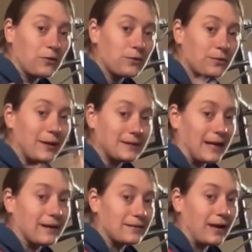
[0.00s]
all the way
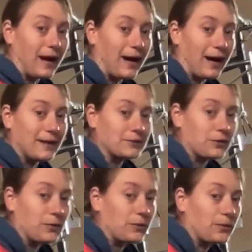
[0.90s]
down and
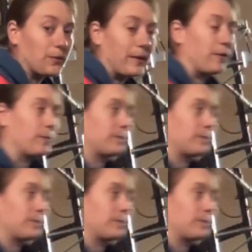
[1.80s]
all the way up.